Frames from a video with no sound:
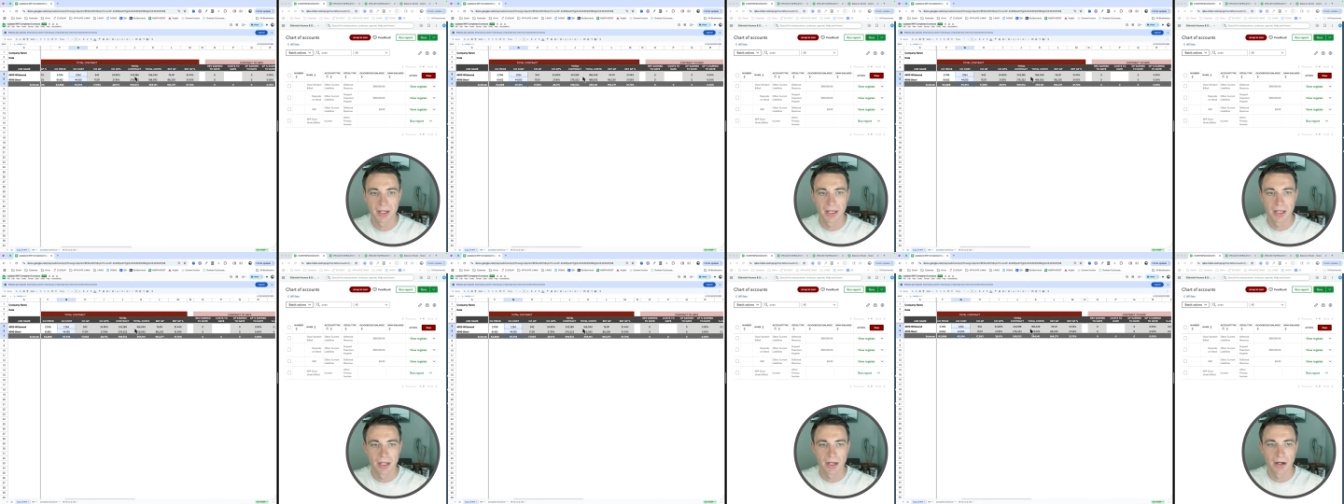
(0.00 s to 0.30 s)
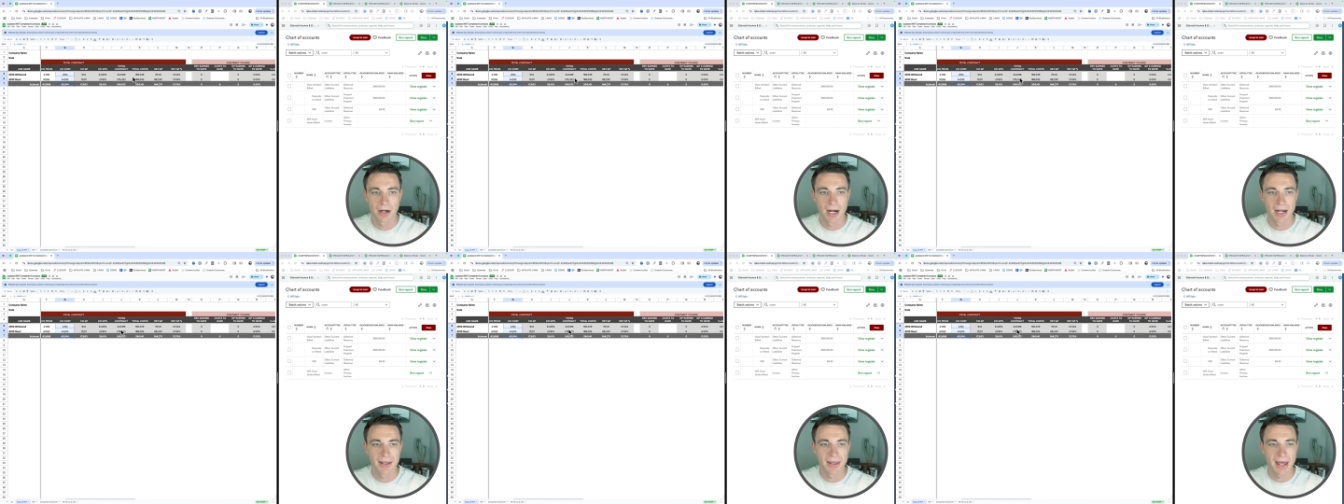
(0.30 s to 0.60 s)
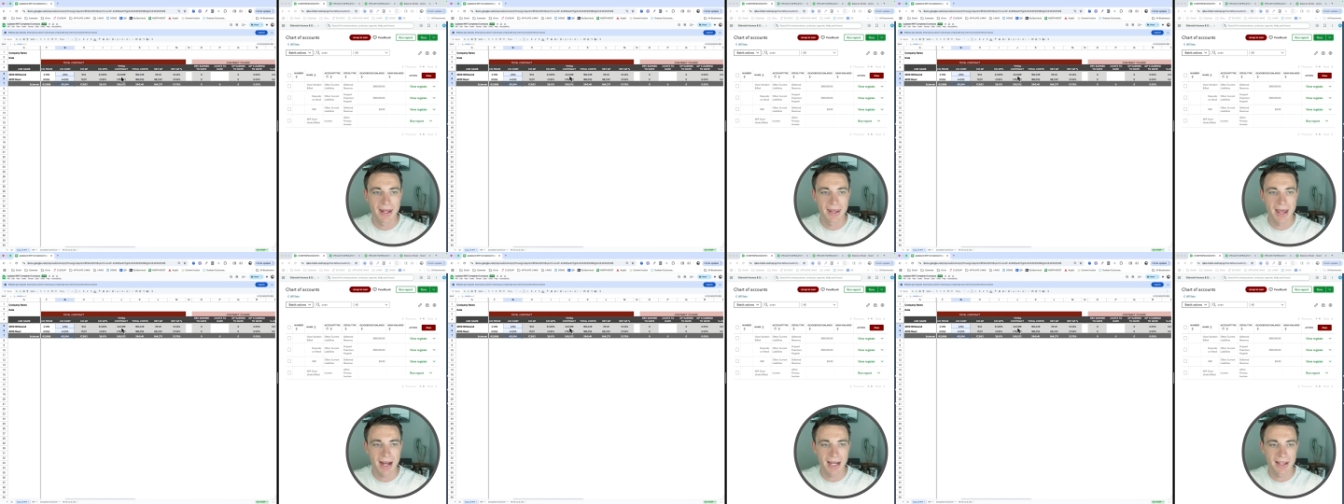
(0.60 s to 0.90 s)
All right,
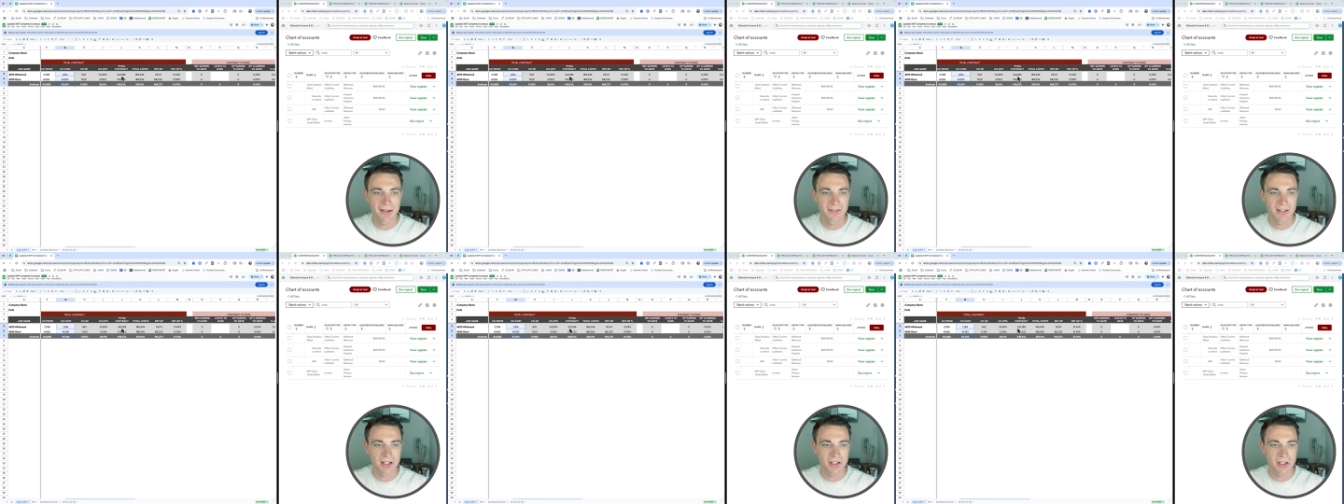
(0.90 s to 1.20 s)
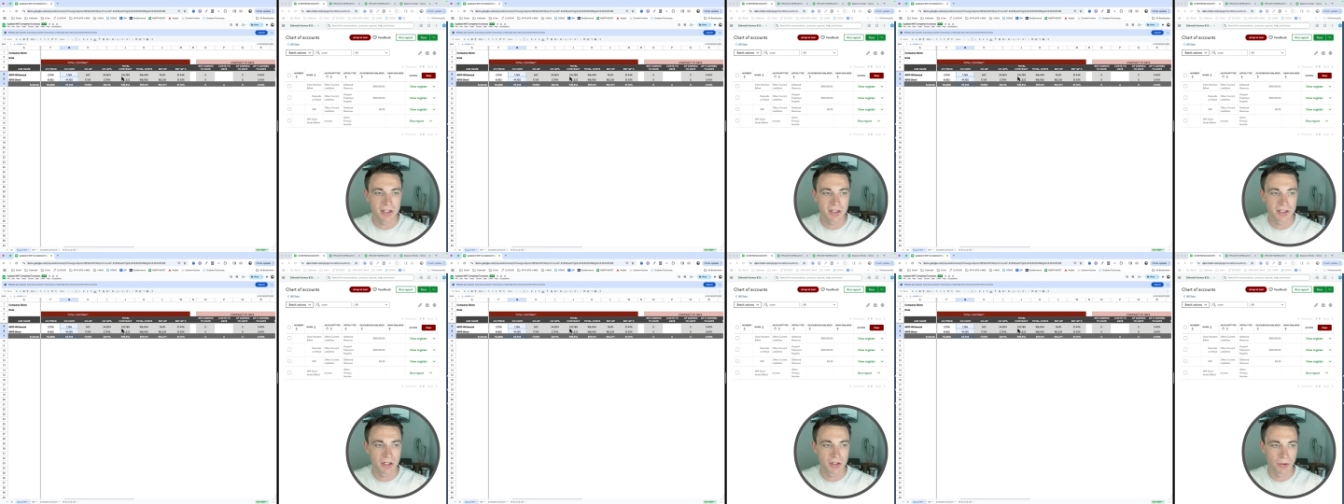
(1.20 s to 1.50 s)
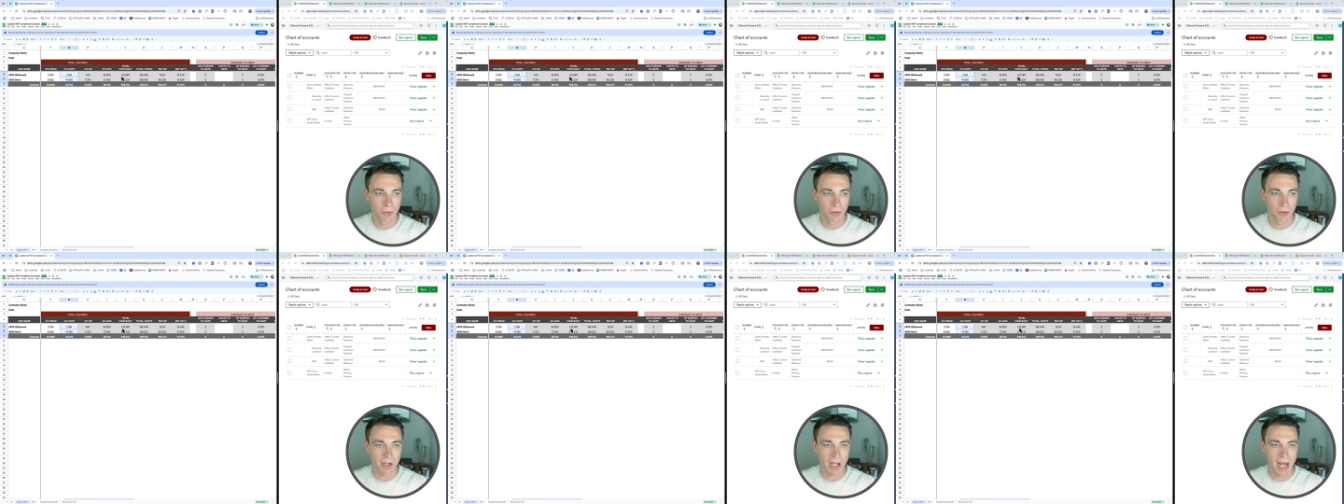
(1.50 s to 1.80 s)
then that gives us the
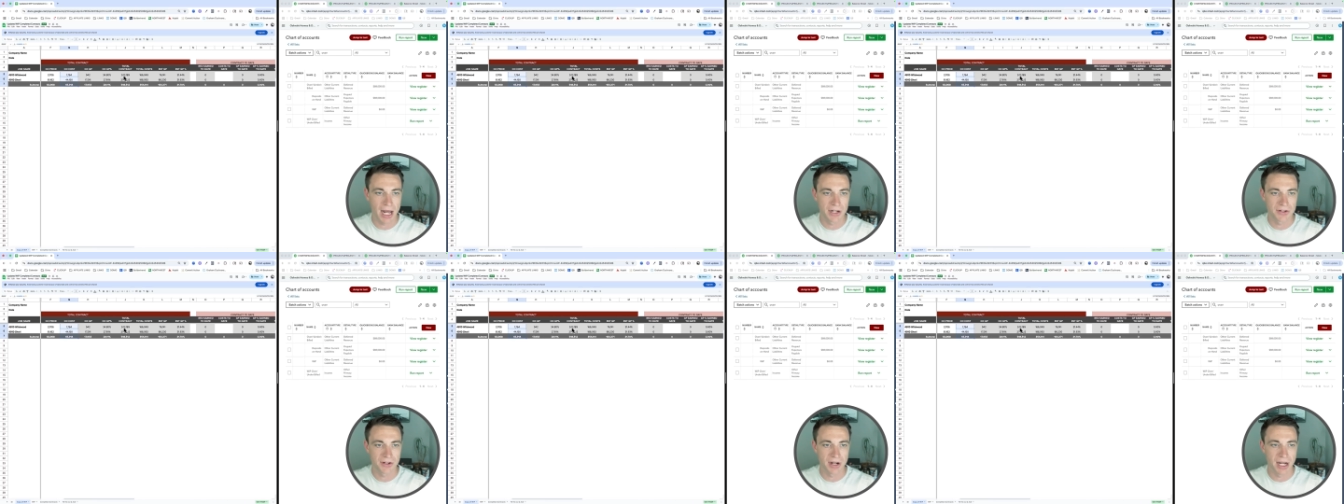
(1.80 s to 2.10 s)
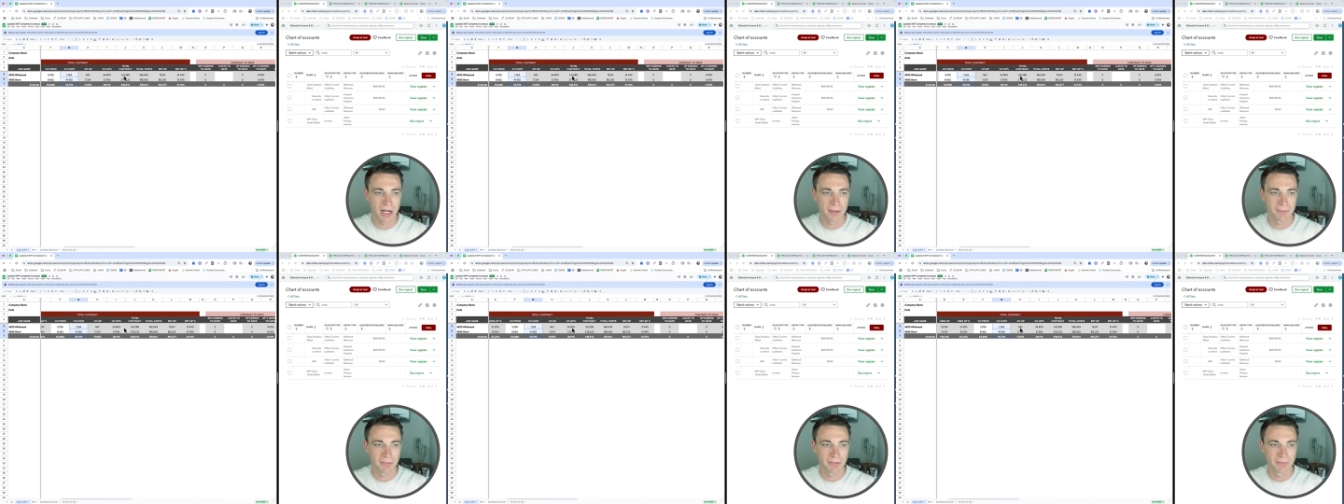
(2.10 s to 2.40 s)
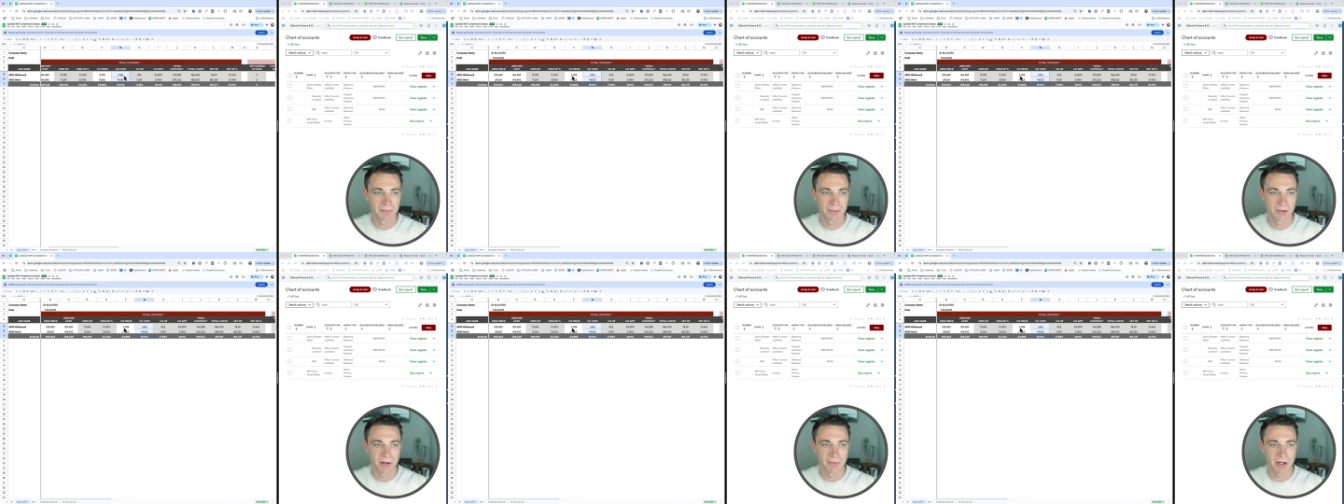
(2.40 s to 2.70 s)
total
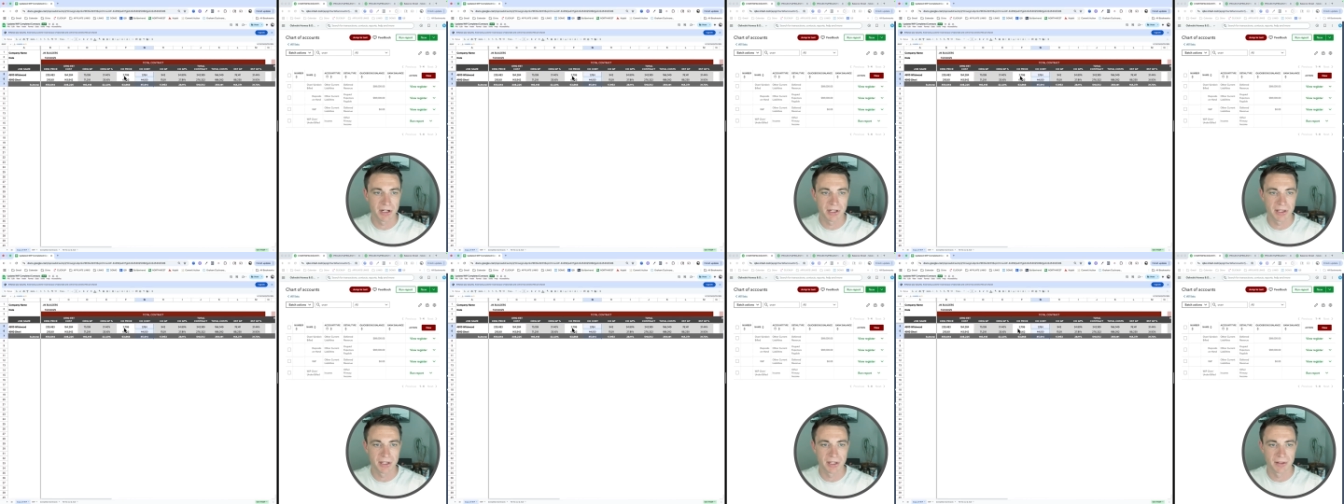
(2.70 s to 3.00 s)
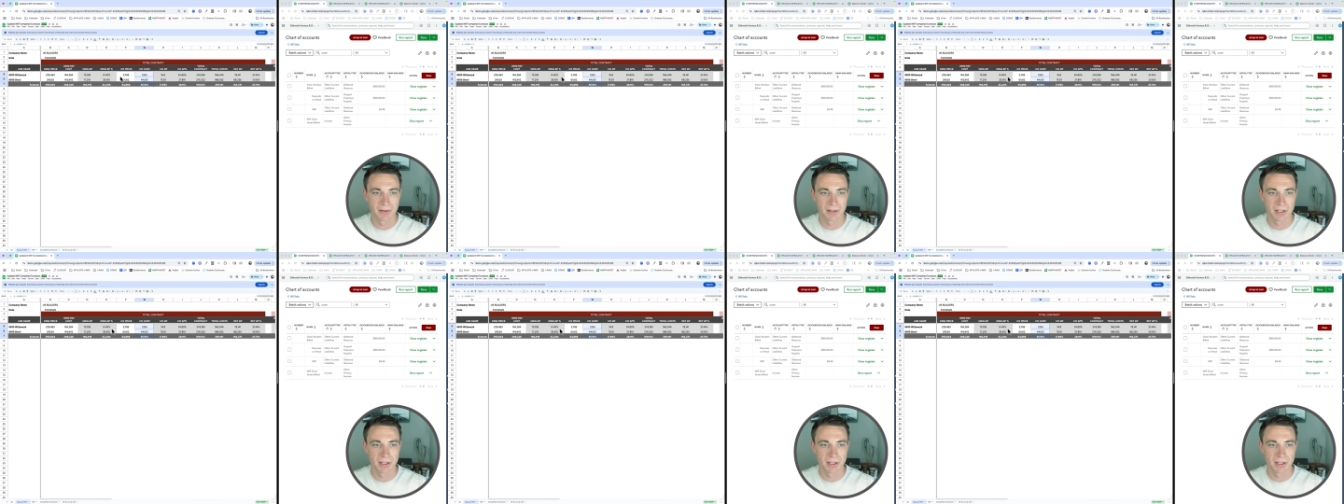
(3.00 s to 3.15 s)
contract, pretty much the,